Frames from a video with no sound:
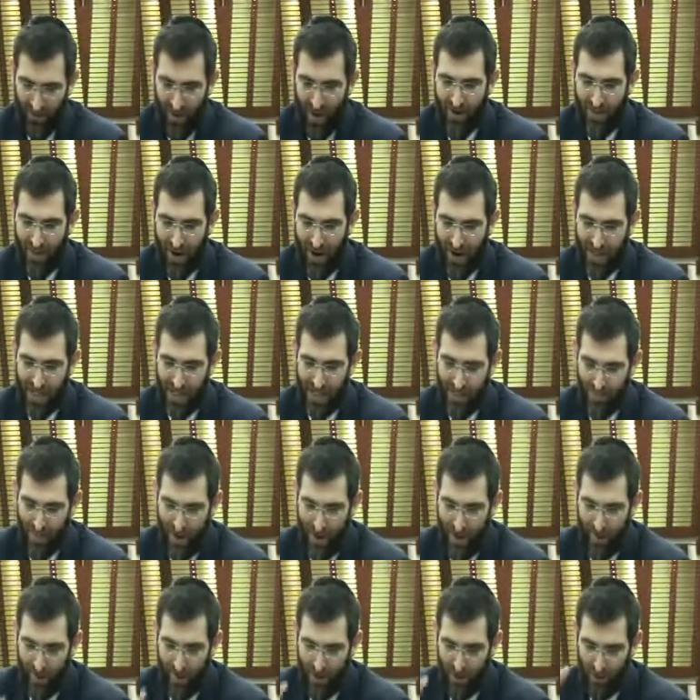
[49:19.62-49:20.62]
Why are the heads of the
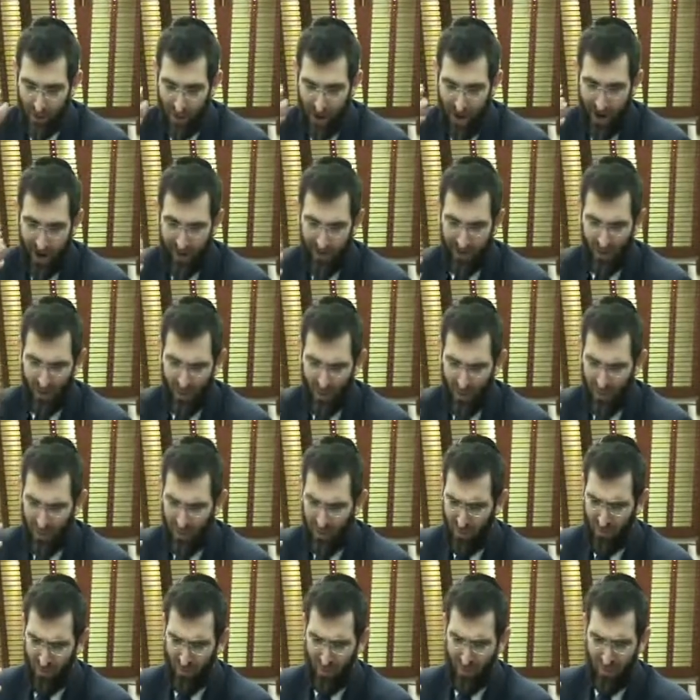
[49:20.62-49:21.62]
Babylons around?
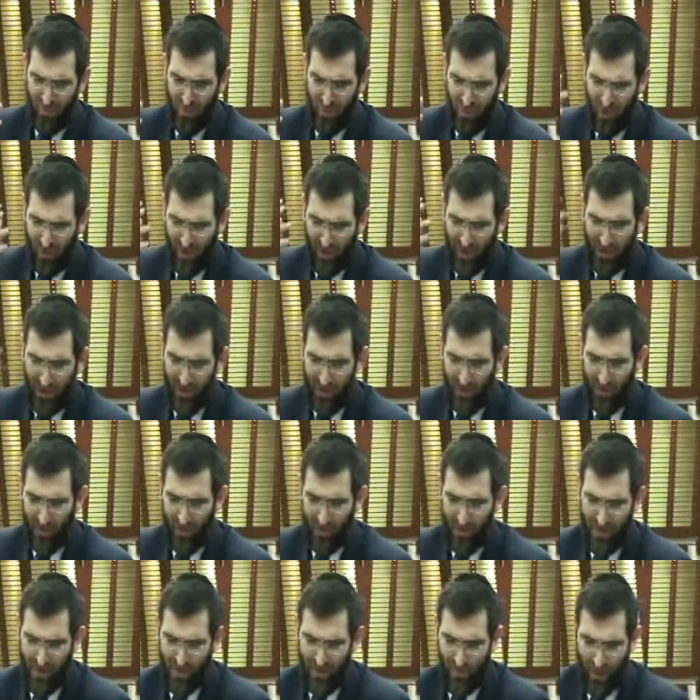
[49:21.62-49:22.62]
Oh, because they have
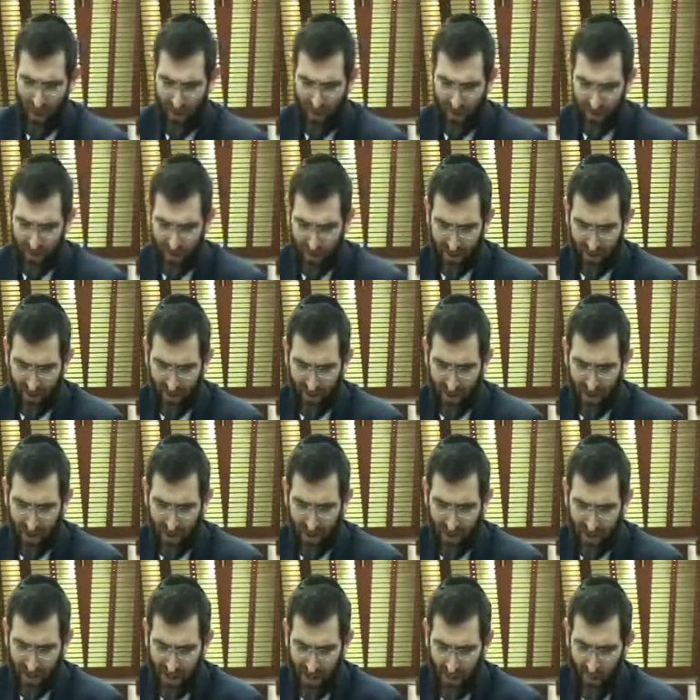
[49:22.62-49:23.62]
alert midwives.
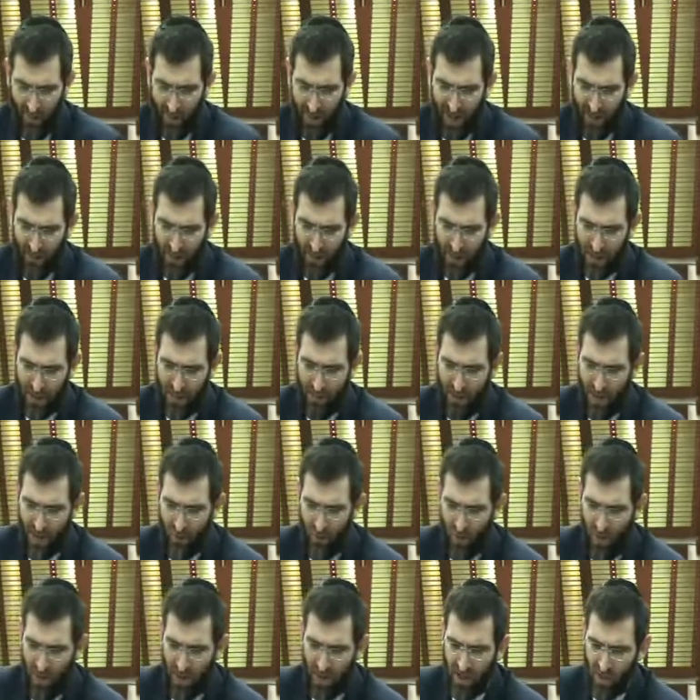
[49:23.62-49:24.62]
Now what happens? The
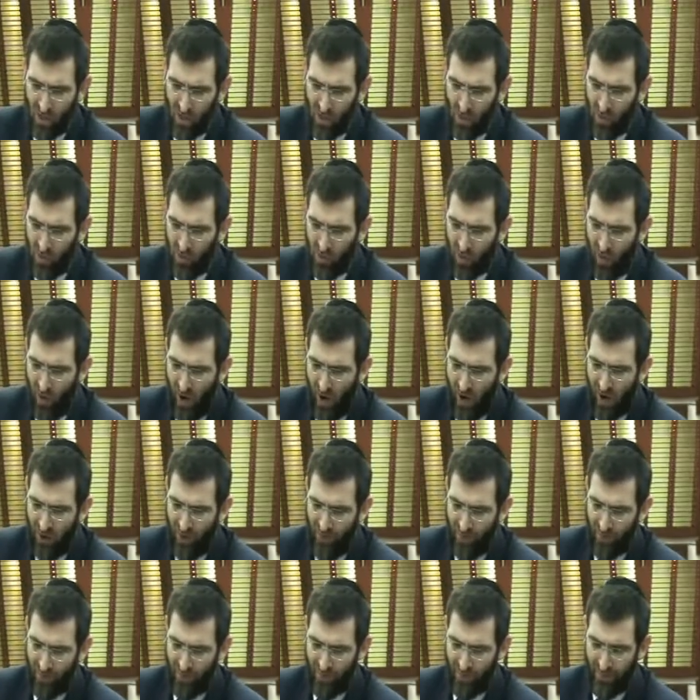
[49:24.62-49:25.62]
man waited a short
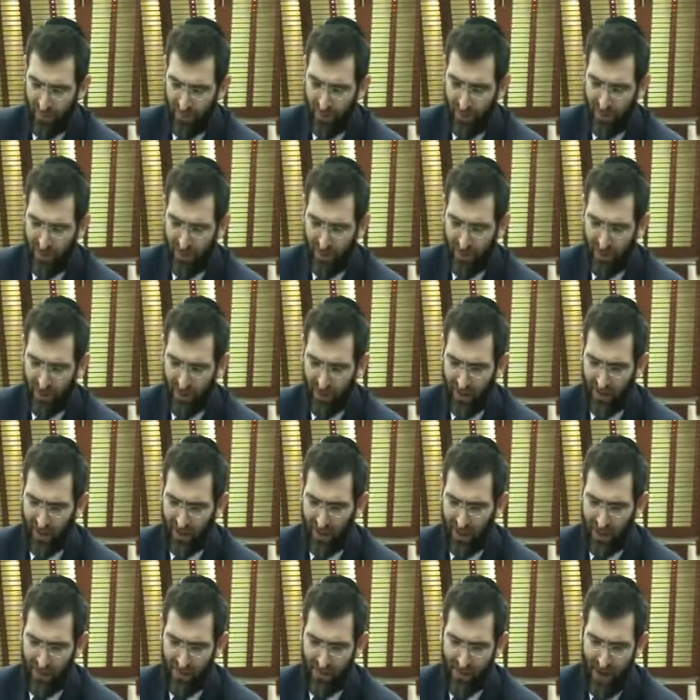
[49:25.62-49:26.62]
while until
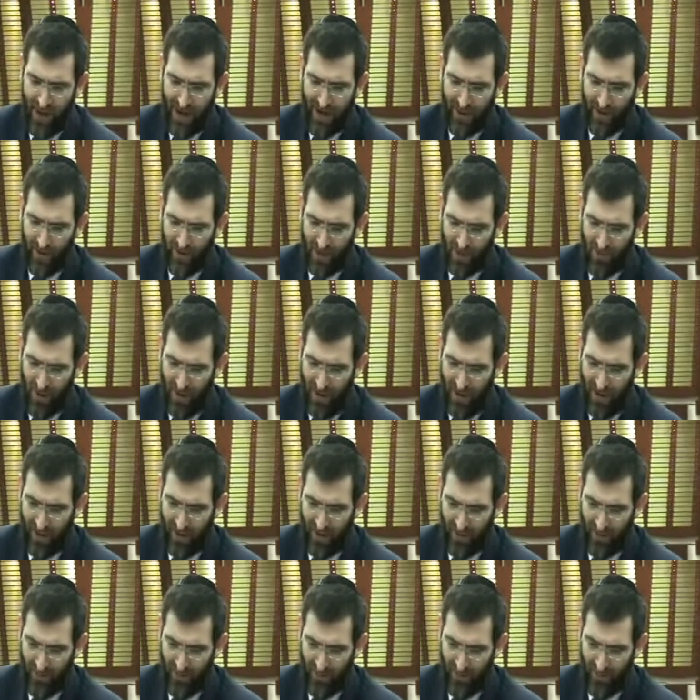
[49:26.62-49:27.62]
Hillel had gone back to his
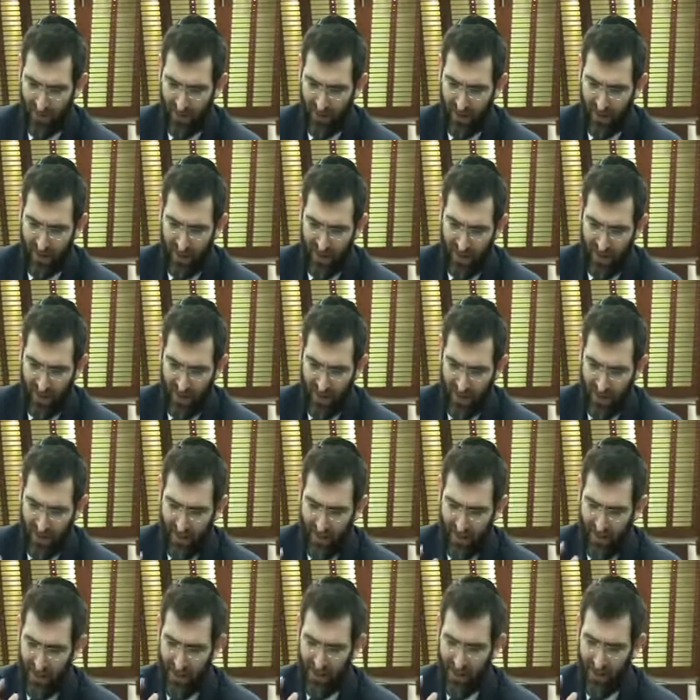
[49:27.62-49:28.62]
bath.
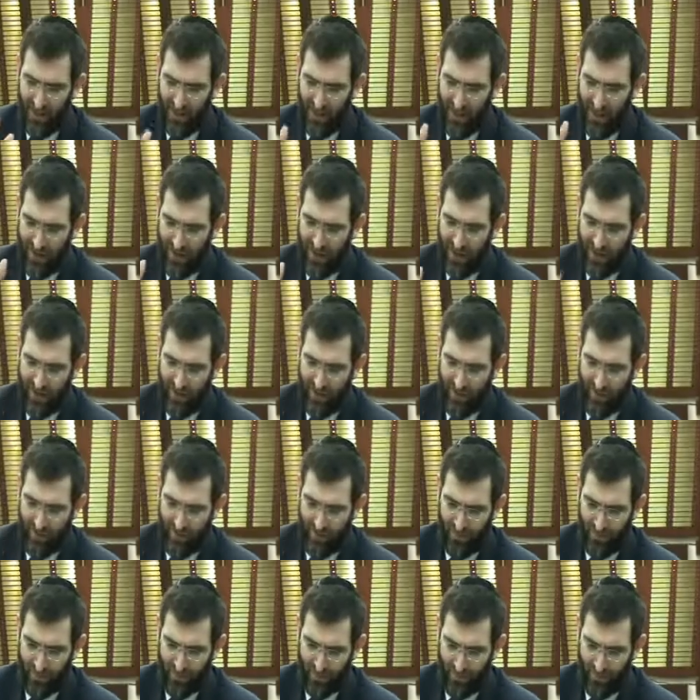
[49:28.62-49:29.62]
Then he yelled out again.